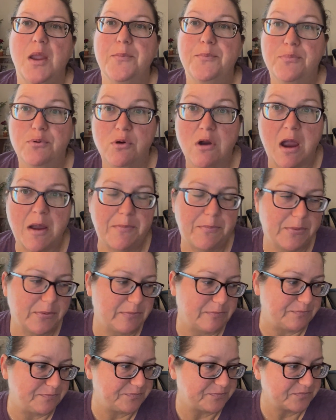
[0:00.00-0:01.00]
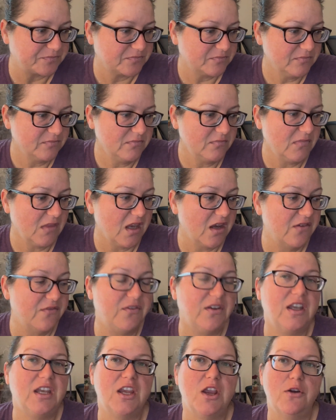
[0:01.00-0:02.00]
prep
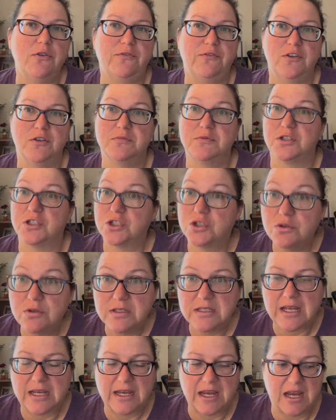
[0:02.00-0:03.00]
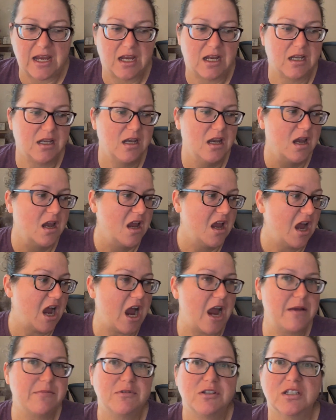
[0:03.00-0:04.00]
video filmed as soon as I can.
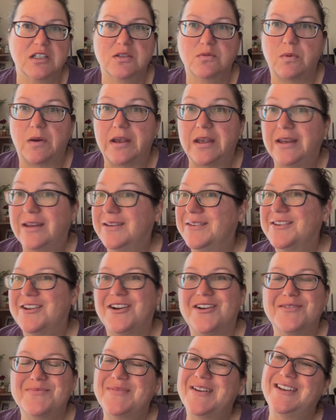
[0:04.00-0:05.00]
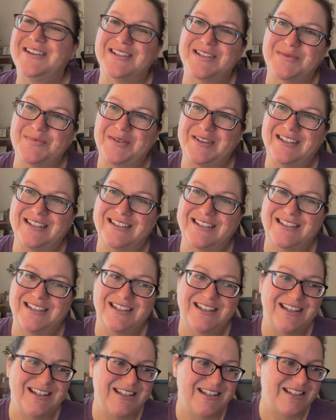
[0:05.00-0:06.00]
I'm just waiting on my husband.
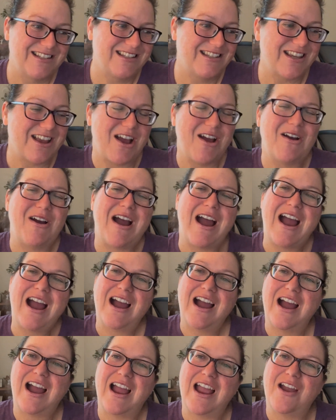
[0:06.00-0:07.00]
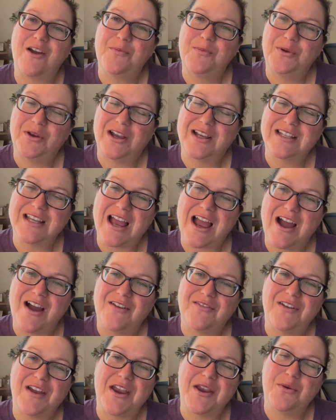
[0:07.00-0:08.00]
So I hope you guys
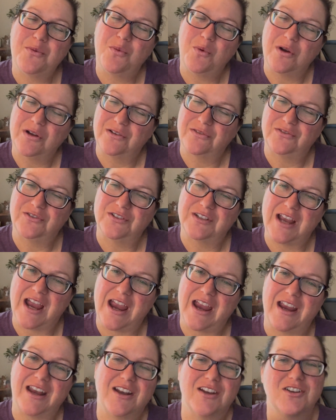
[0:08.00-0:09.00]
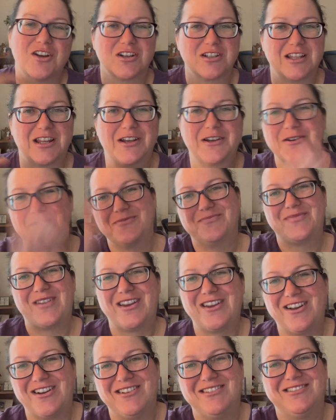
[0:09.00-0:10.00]
have a wonderful day, and I'll talk to you later. Bye,
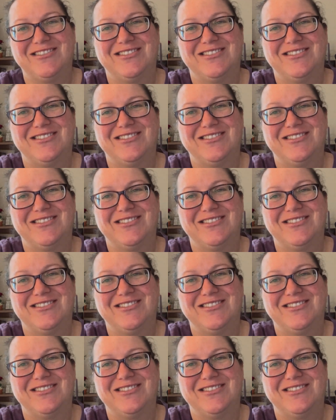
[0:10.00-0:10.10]
y'all.